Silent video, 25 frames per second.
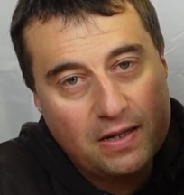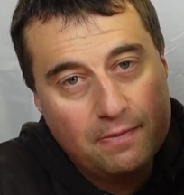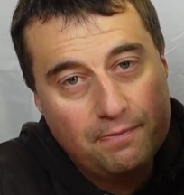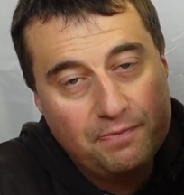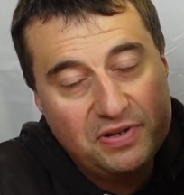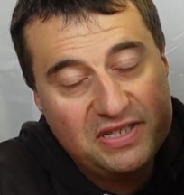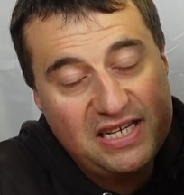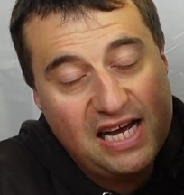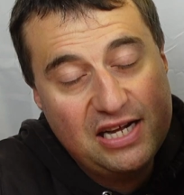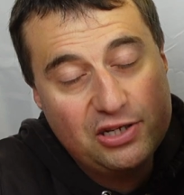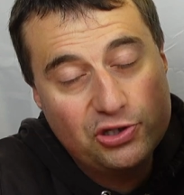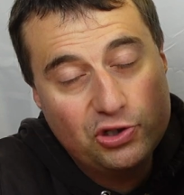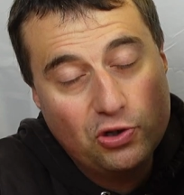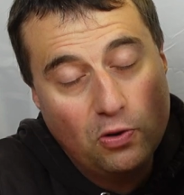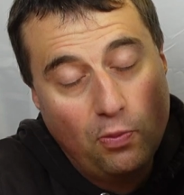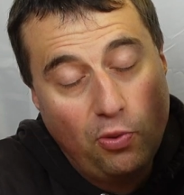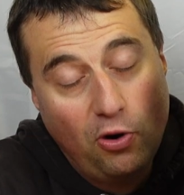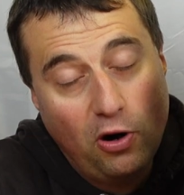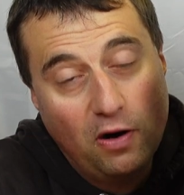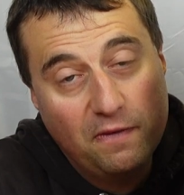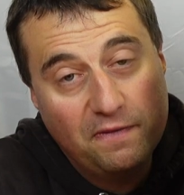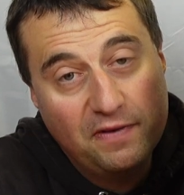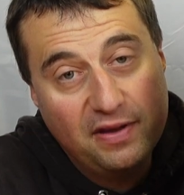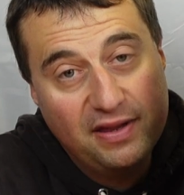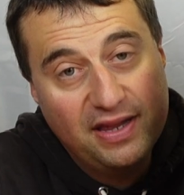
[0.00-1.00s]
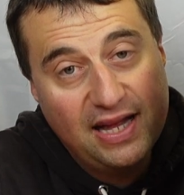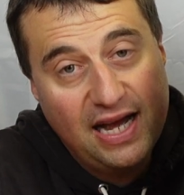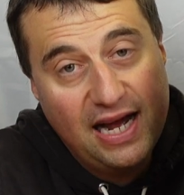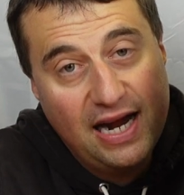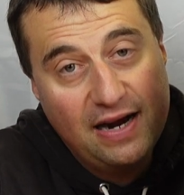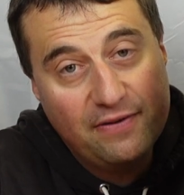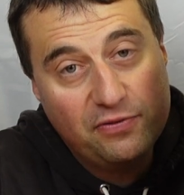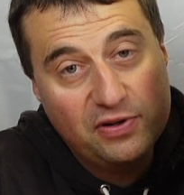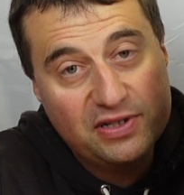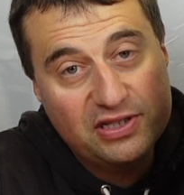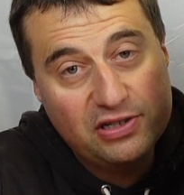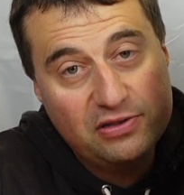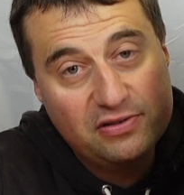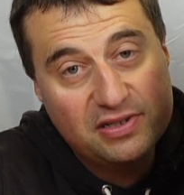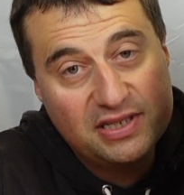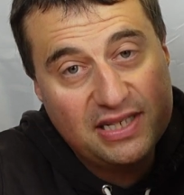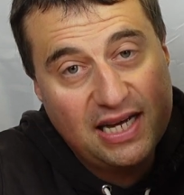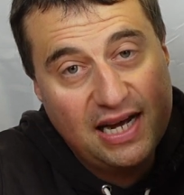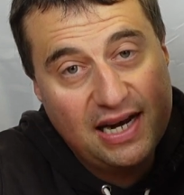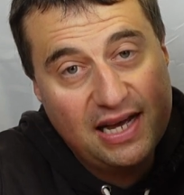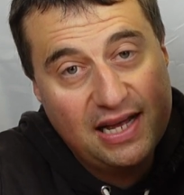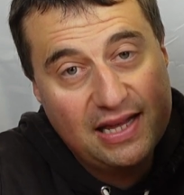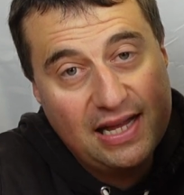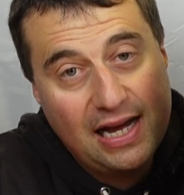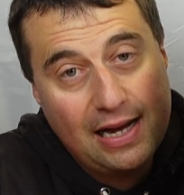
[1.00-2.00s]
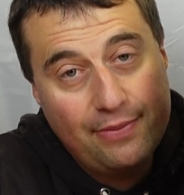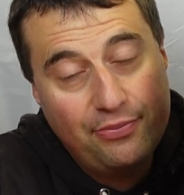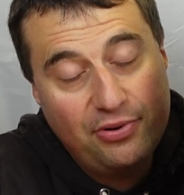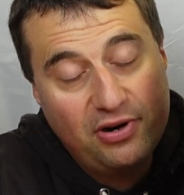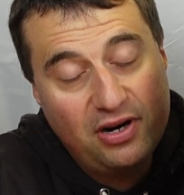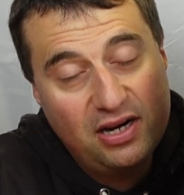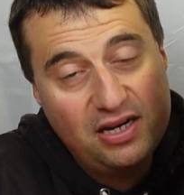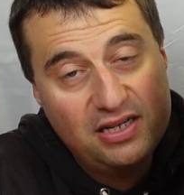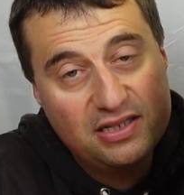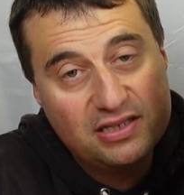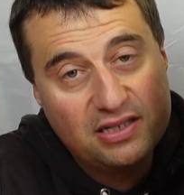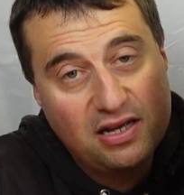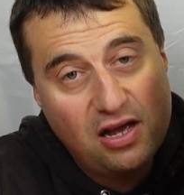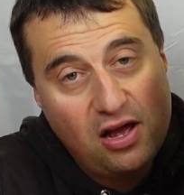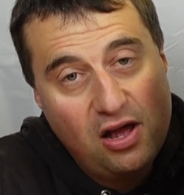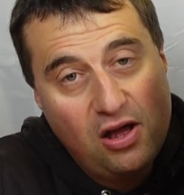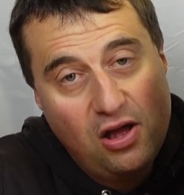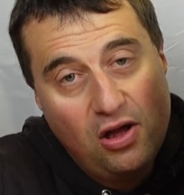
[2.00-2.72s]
potential profit there if we do sell it at that price.